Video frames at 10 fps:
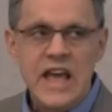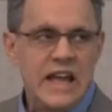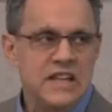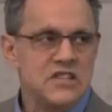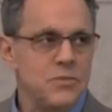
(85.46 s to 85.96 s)

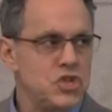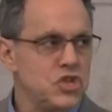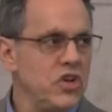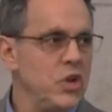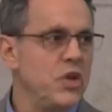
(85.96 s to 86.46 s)
And as I'm
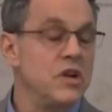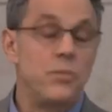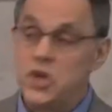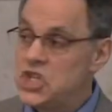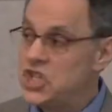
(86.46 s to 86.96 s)
sure you can
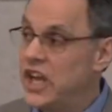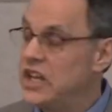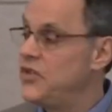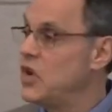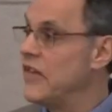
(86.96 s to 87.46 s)

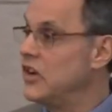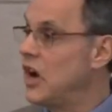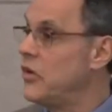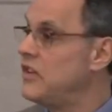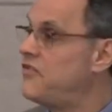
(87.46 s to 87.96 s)
appreciate, if you haven't
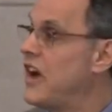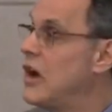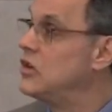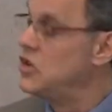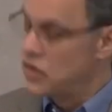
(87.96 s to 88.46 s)
already
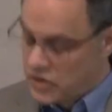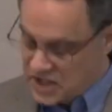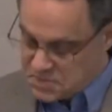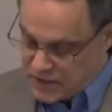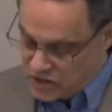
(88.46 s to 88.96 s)
found in your own
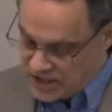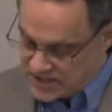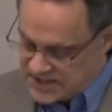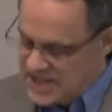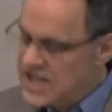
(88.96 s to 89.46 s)

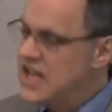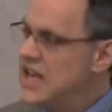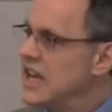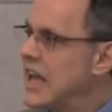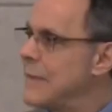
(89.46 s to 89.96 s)
experience,
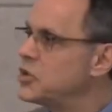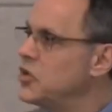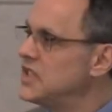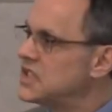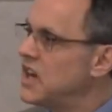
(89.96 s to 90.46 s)

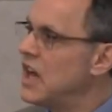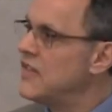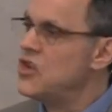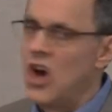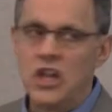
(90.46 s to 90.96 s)
capturing this kind
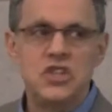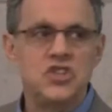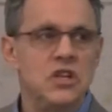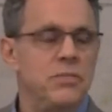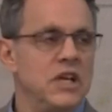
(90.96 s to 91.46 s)
of
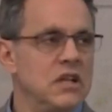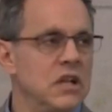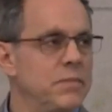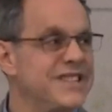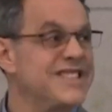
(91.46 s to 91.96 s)
knowledge can be a
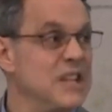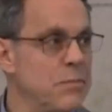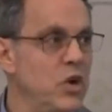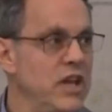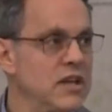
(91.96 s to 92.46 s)
little bit
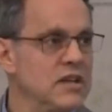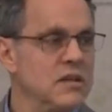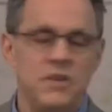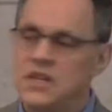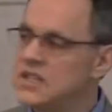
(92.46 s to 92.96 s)
slippery
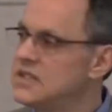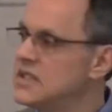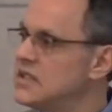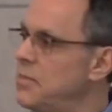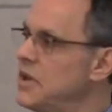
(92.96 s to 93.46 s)
because
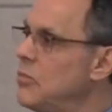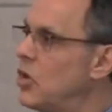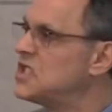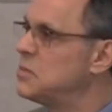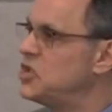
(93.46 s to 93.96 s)
it's a bit
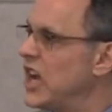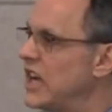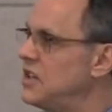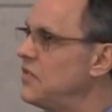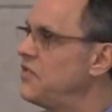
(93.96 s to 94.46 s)
more
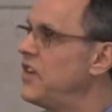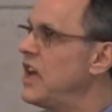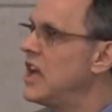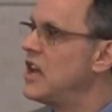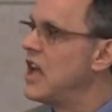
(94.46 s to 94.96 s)
subjective
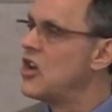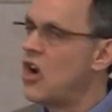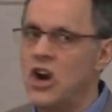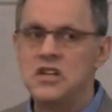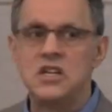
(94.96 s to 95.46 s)
and
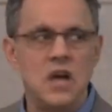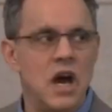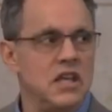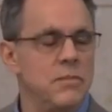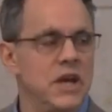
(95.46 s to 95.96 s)
hard to
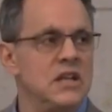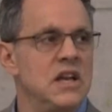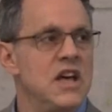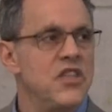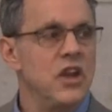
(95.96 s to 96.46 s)
document
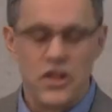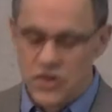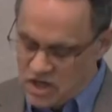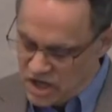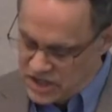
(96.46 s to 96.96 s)
than
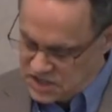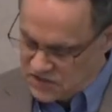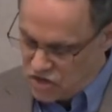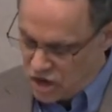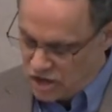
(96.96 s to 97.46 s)
other kinds
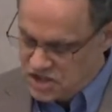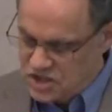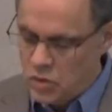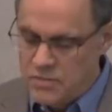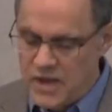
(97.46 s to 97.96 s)
of knowledge
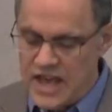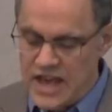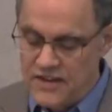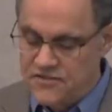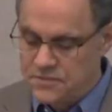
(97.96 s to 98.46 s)
that we may
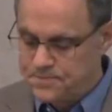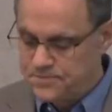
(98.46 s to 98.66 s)
have.